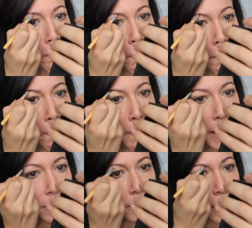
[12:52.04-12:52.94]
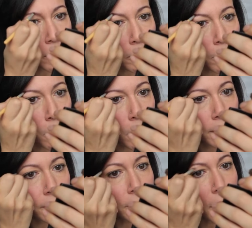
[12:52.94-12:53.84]
messed up
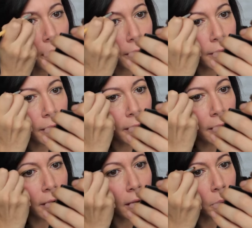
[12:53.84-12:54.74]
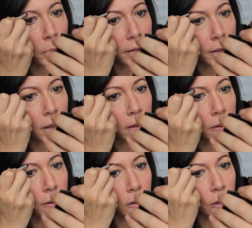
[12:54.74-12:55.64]
one side and I went a
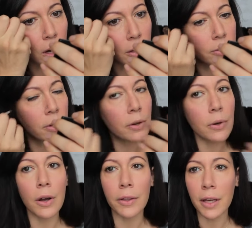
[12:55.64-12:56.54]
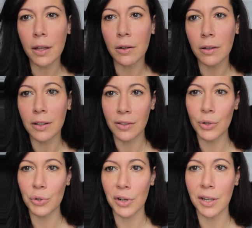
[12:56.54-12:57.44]
little gonzo on the other
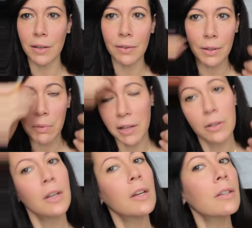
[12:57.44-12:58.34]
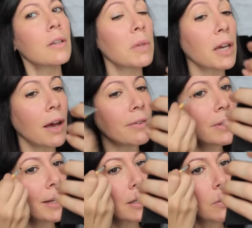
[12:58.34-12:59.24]
to try and even them out. Something I haven't
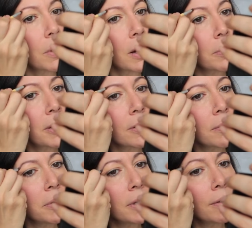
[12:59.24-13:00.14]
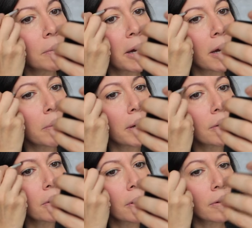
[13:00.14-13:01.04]
done in a while because I've been leaving my eyebrows
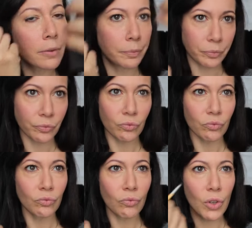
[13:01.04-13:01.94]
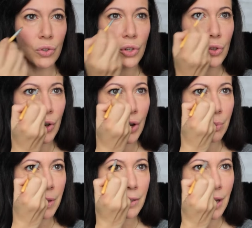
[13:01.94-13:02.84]
alone to grow
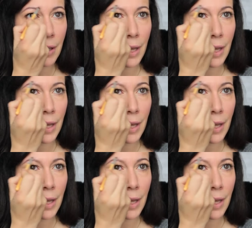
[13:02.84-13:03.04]
because I